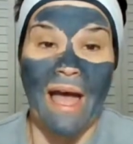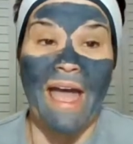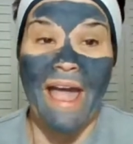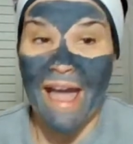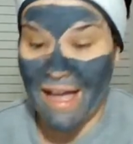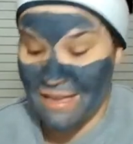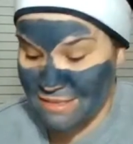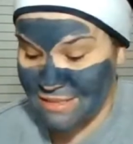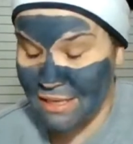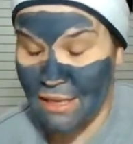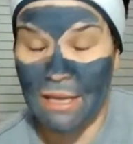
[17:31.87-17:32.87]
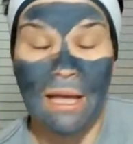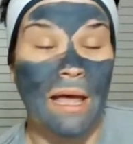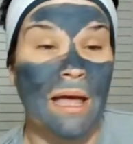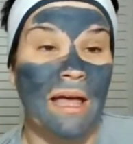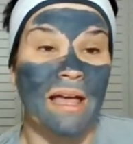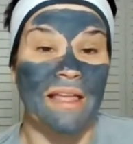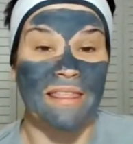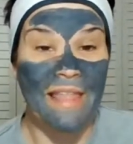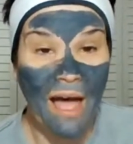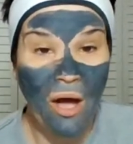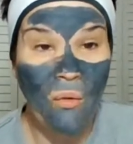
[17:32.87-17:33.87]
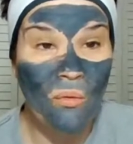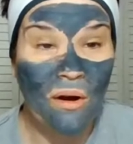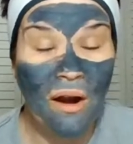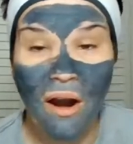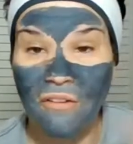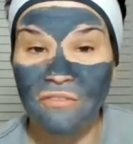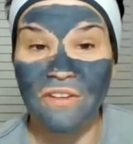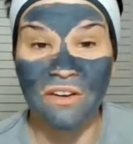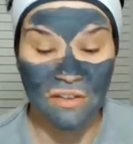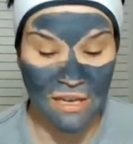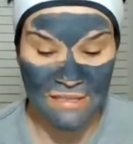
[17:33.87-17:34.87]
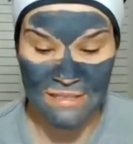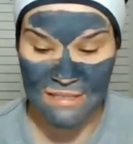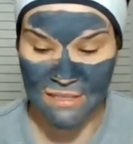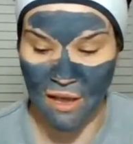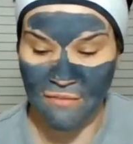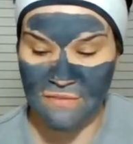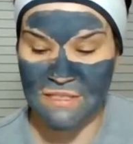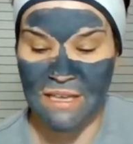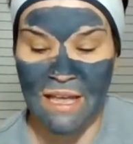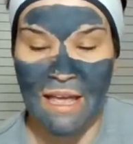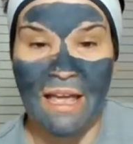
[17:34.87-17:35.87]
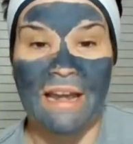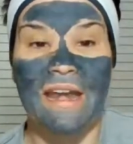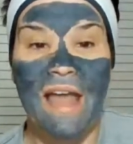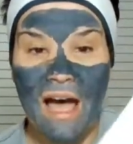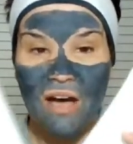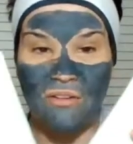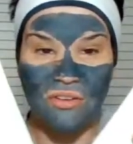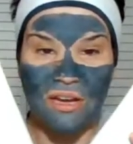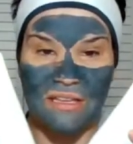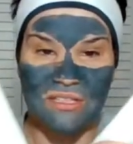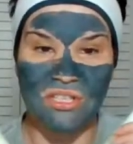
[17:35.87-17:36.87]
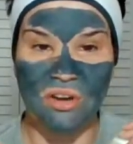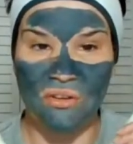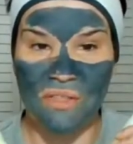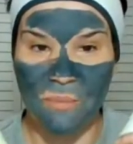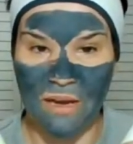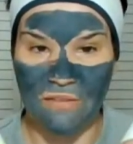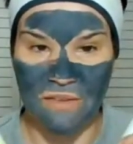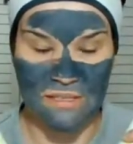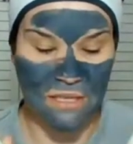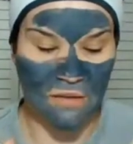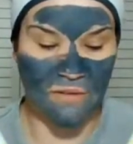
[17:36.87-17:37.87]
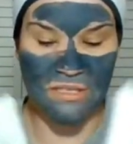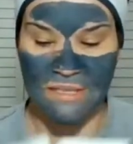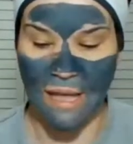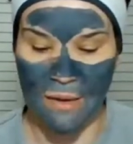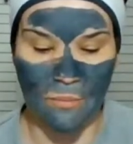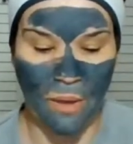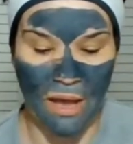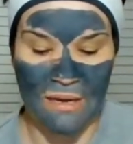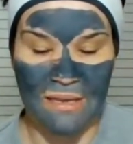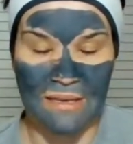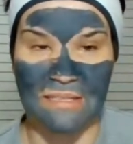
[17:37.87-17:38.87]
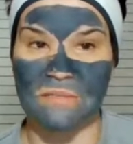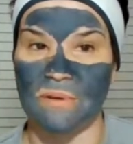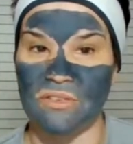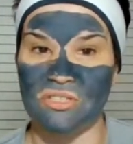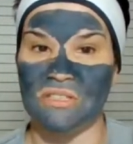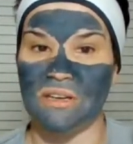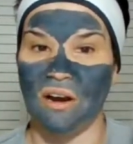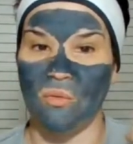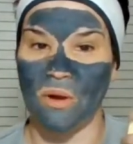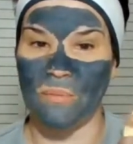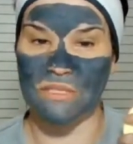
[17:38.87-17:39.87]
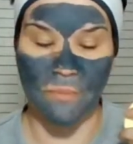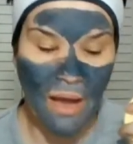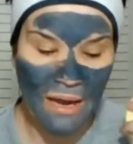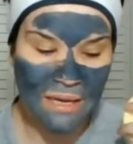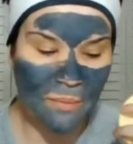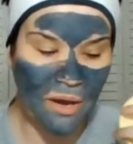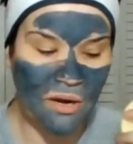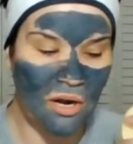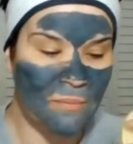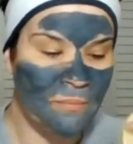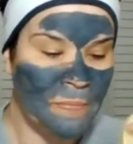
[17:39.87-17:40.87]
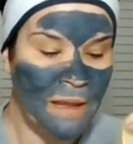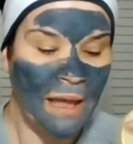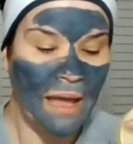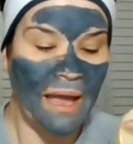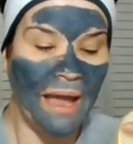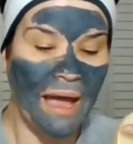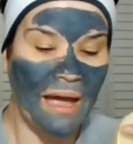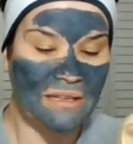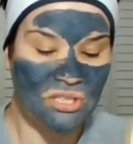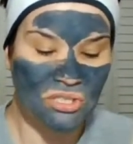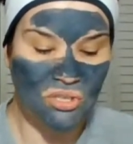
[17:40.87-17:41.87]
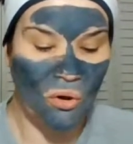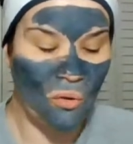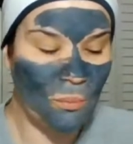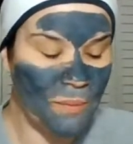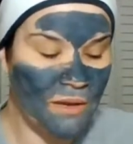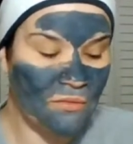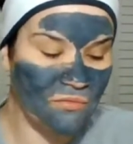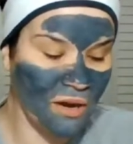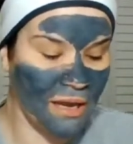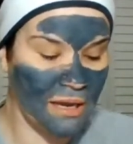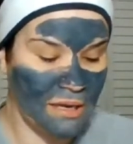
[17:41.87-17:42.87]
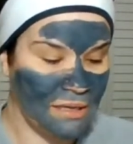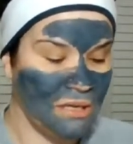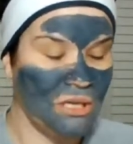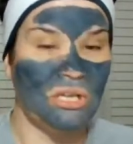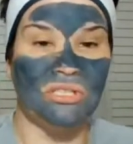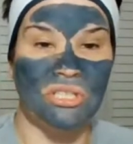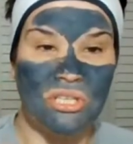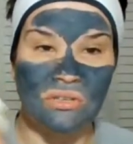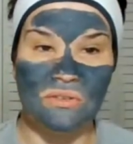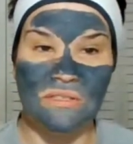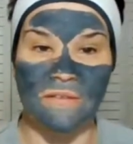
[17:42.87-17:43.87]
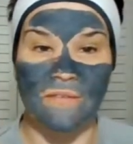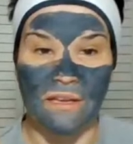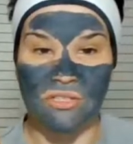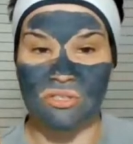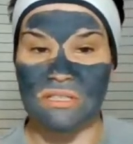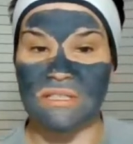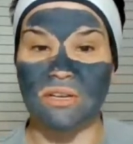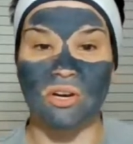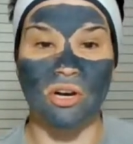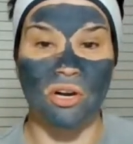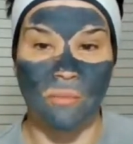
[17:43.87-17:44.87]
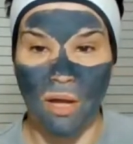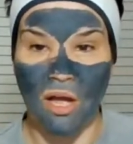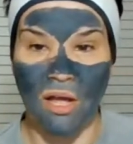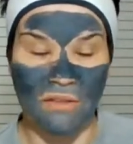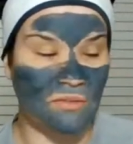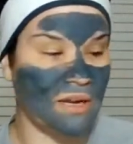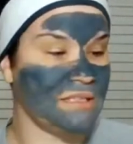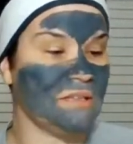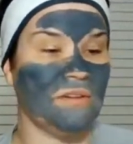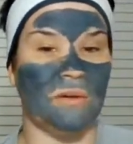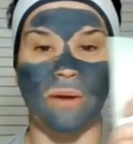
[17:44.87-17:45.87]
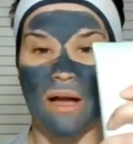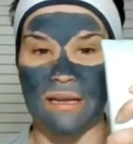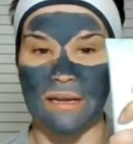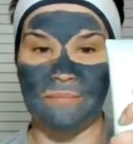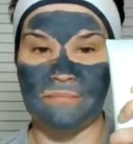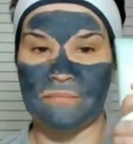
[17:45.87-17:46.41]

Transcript: And now our feet are nice and soft. Now you guys know the benefits of our satin body, especially our whipped body butter. And don't be afraid to use a facial serum on the rest of your body,